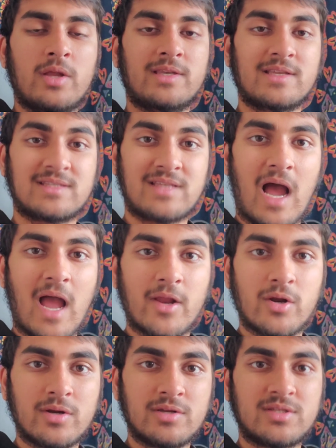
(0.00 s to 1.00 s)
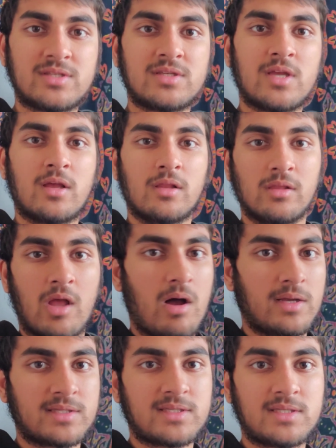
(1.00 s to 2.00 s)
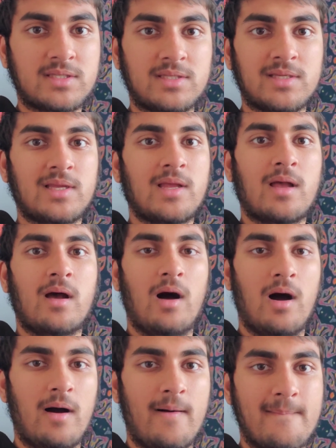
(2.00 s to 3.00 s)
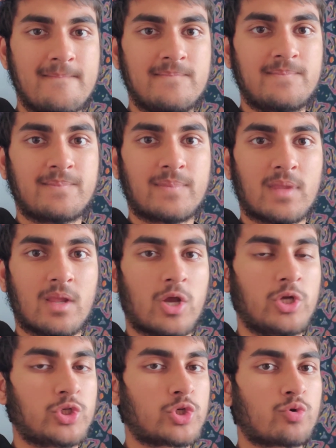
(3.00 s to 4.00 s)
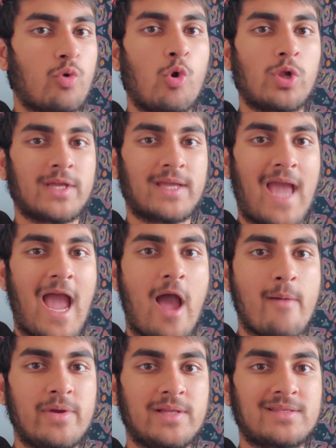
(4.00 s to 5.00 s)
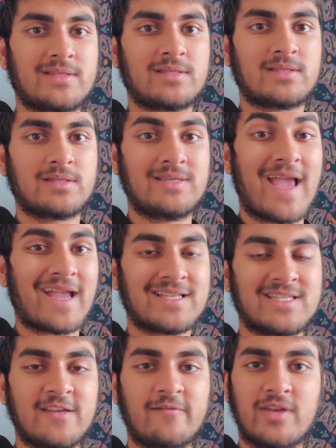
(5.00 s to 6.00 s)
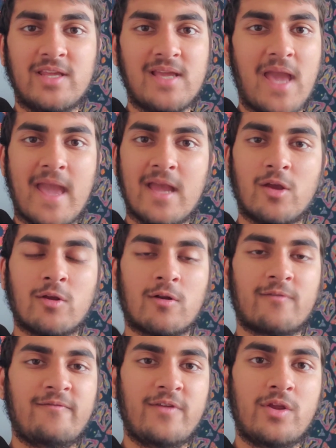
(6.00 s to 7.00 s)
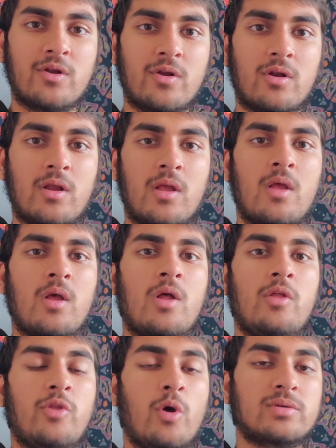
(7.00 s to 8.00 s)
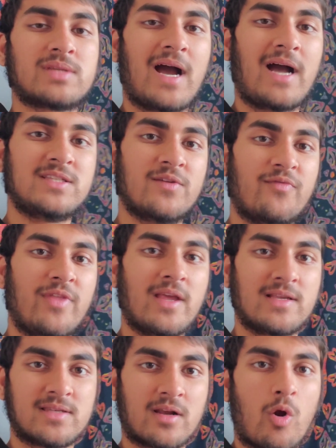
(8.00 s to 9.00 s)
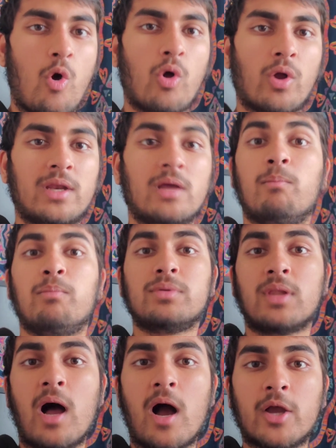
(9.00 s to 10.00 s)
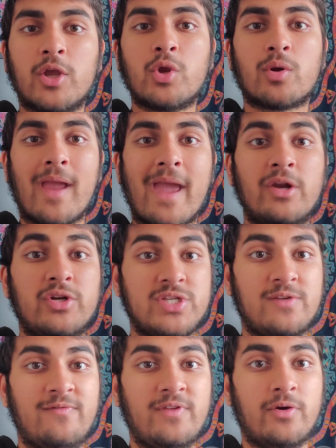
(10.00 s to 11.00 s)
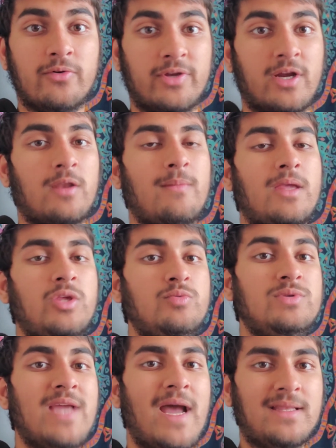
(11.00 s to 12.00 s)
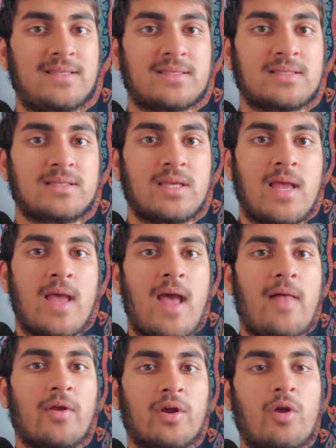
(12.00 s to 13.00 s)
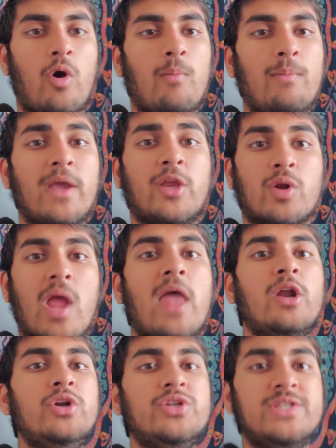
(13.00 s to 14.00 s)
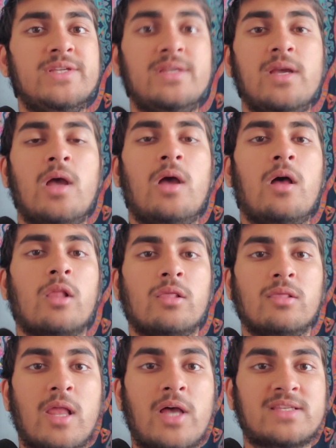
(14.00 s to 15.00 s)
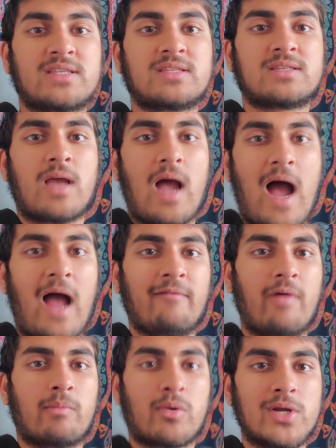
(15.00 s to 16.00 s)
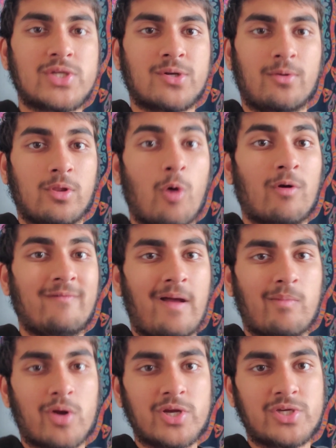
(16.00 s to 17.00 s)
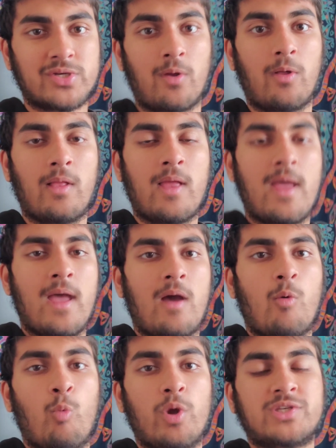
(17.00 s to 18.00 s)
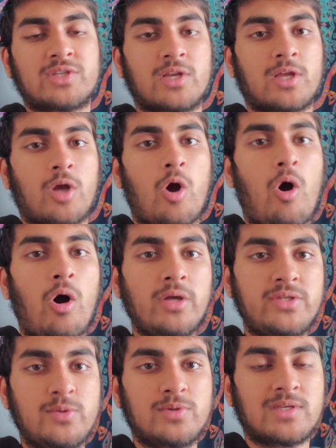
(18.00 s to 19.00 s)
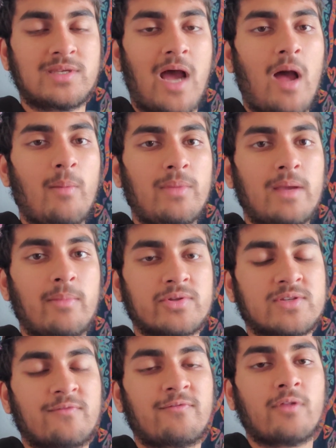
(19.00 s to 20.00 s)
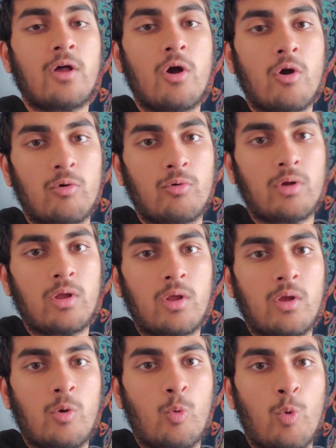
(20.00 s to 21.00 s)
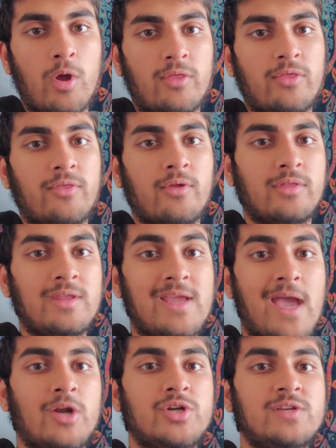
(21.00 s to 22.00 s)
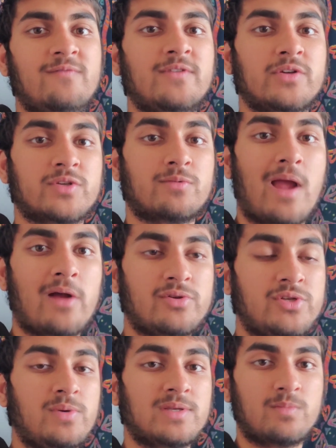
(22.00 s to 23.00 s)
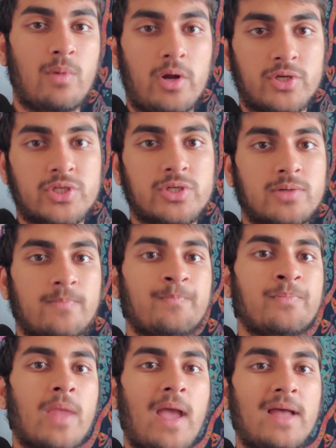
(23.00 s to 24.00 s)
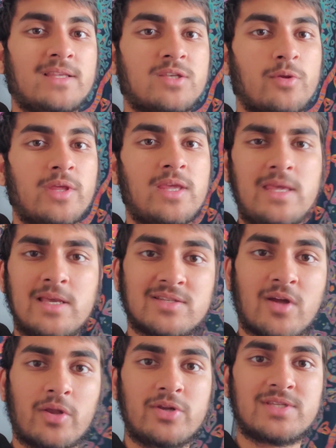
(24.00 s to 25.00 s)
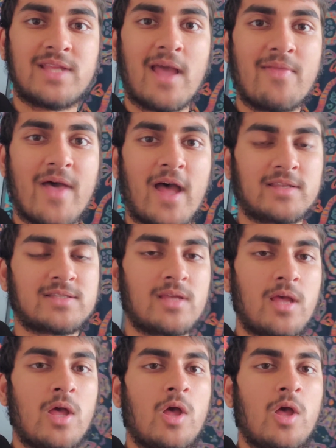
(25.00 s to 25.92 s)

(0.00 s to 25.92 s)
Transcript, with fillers: desires, lust, um, controlling habits, negativity, anger, fear, those kinds of things. They're all going to block your energy field. They're going to make you dense and they're going to make your energy less high vibrational, lower vibrational, which is going to cause you to not be able to flow with the energy fields around you as much. And so the key is to understand that